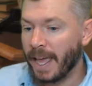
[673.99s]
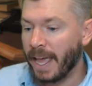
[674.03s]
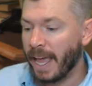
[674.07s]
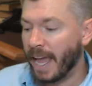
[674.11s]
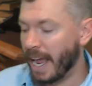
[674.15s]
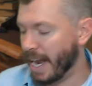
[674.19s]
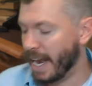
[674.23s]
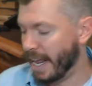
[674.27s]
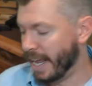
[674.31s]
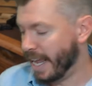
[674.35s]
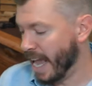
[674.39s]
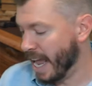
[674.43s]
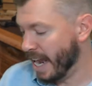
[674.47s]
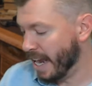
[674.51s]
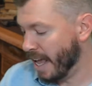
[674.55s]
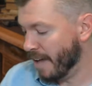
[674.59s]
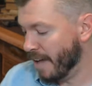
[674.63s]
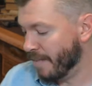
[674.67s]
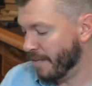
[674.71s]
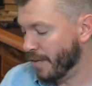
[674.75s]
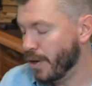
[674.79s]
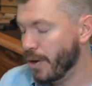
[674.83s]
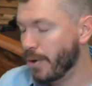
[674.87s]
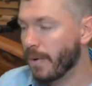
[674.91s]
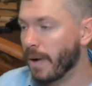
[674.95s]
And again,
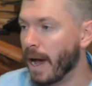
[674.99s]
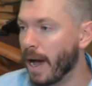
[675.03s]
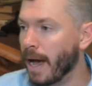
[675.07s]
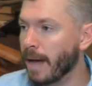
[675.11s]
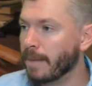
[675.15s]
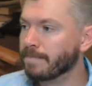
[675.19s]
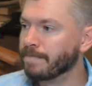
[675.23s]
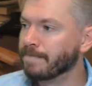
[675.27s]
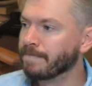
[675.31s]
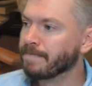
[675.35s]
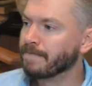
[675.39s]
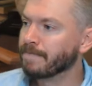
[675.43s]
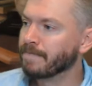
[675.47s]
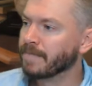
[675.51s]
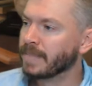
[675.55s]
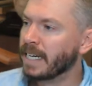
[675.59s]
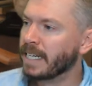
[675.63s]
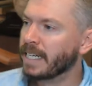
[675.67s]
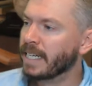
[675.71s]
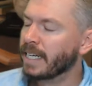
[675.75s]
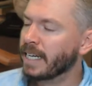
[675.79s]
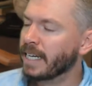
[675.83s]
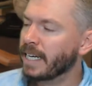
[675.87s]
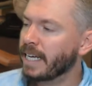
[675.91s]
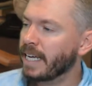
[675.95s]
if you um,
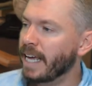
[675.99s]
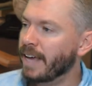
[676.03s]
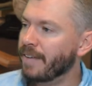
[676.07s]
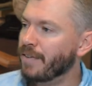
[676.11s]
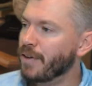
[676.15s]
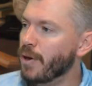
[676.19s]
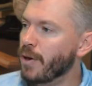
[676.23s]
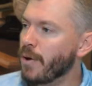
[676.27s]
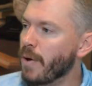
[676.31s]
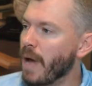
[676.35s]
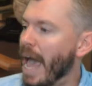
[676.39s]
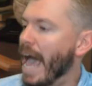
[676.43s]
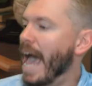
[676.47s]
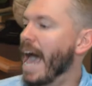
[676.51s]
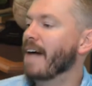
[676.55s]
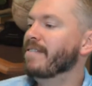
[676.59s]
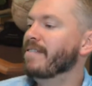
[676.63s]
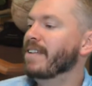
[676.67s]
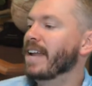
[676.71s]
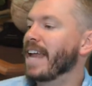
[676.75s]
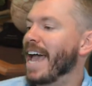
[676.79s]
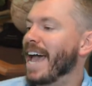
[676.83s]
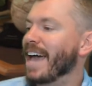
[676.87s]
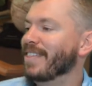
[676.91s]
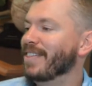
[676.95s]
if you
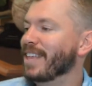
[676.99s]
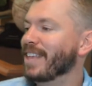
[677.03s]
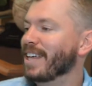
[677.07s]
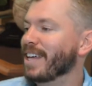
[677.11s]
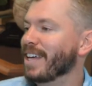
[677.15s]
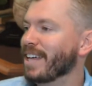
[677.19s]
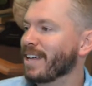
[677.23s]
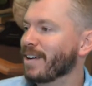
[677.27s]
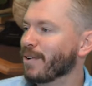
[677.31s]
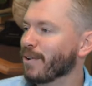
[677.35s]
haven't had the,